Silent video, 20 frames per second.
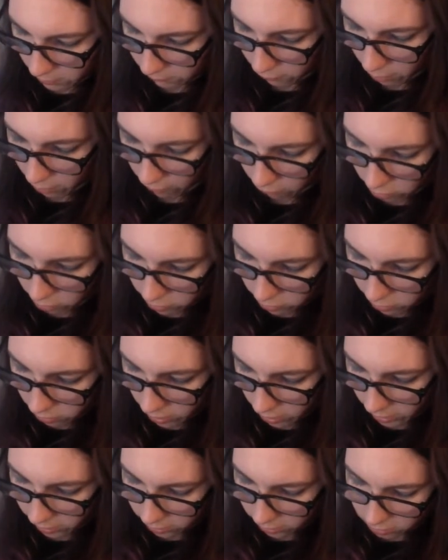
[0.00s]
forever, and you're
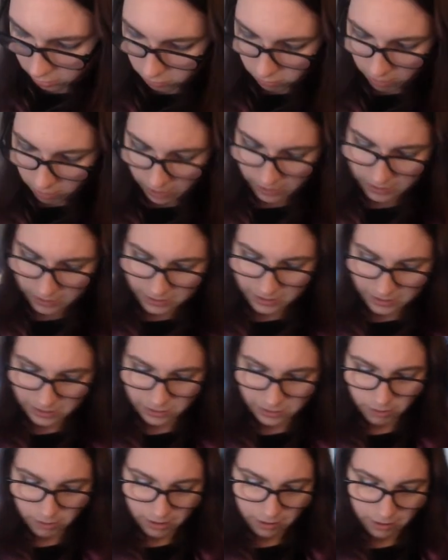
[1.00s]
like, cool, I guess that's the
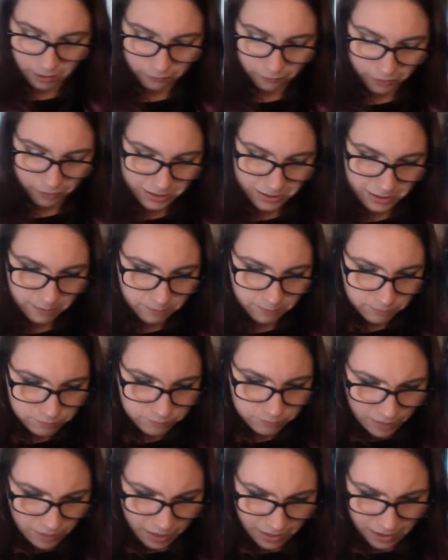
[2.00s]
way life is.
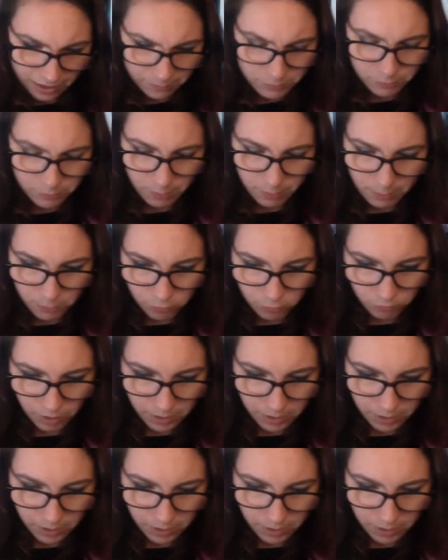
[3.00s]
That happened to my moon